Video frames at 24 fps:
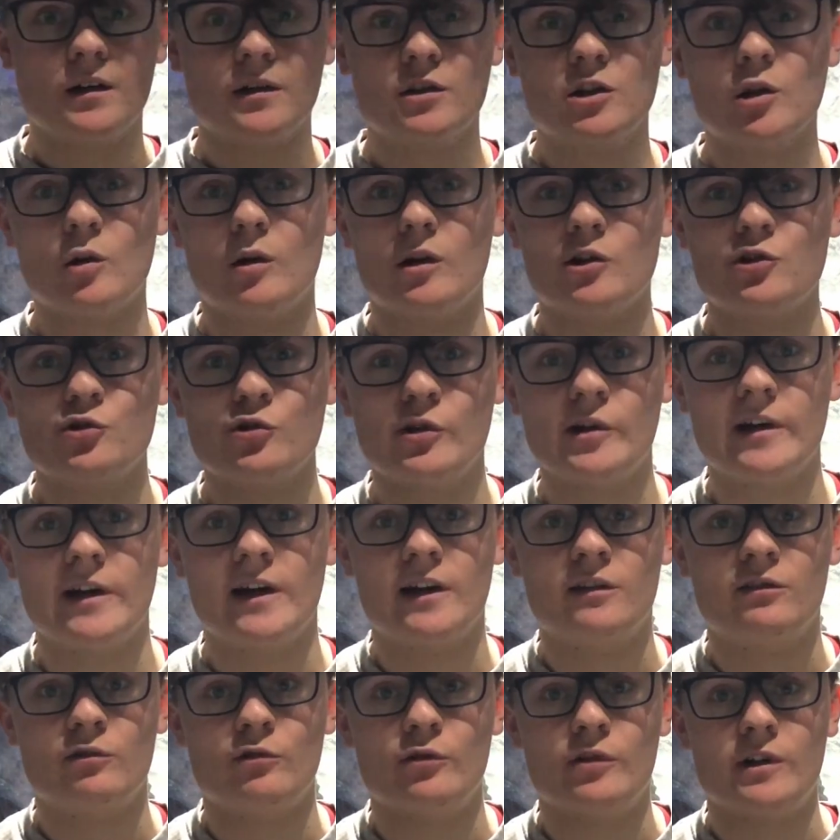so I'll try to
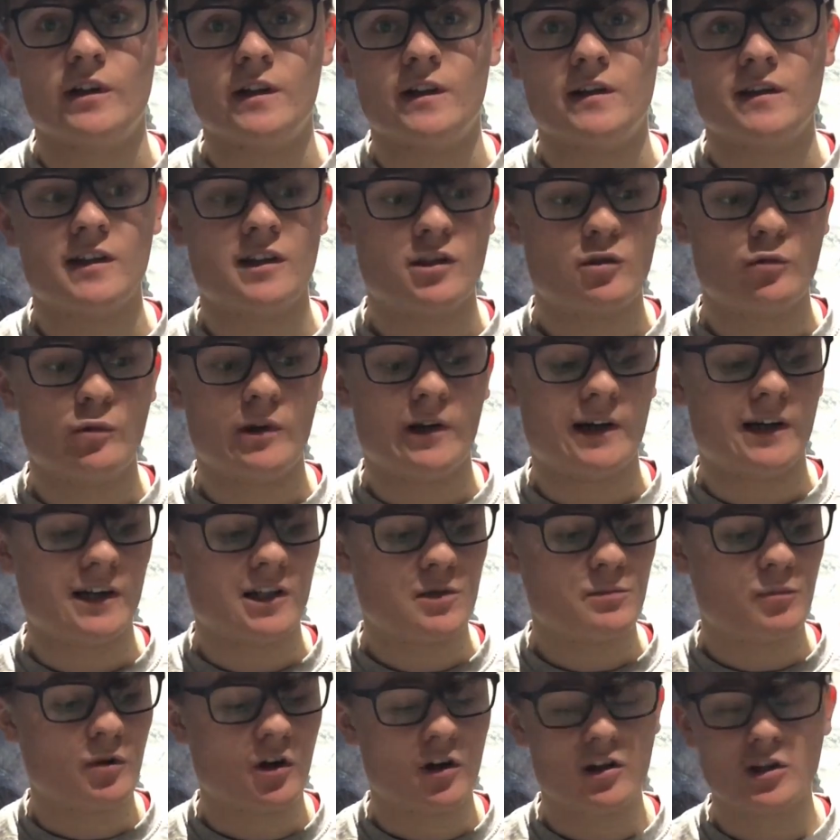get through these as quickly
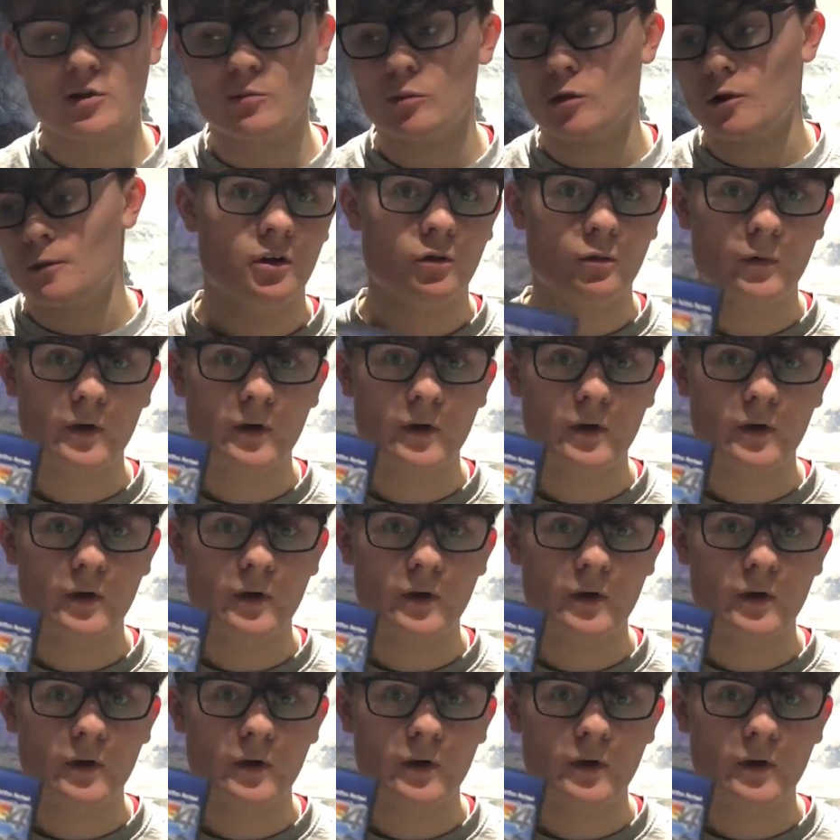as possible.